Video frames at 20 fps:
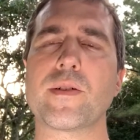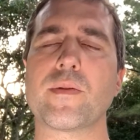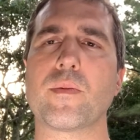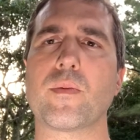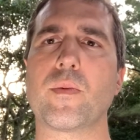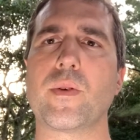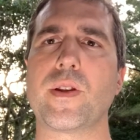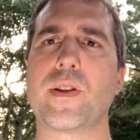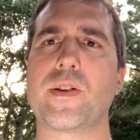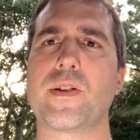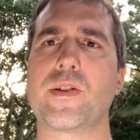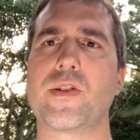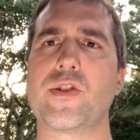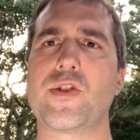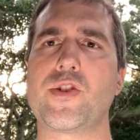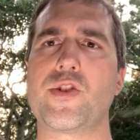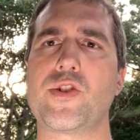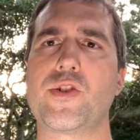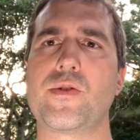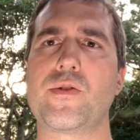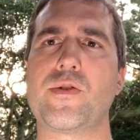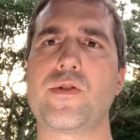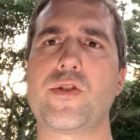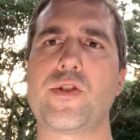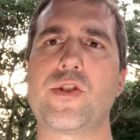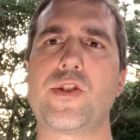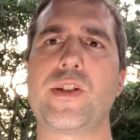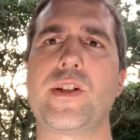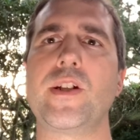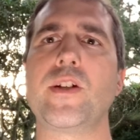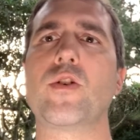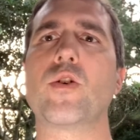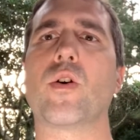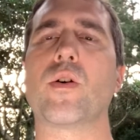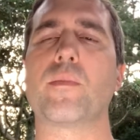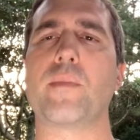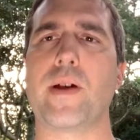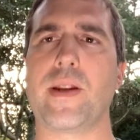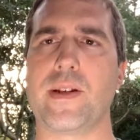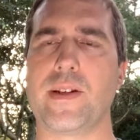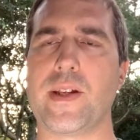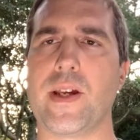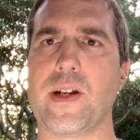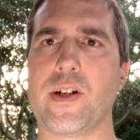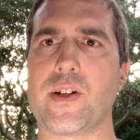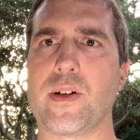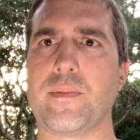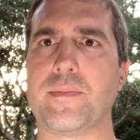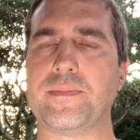with Qi Gong meditation.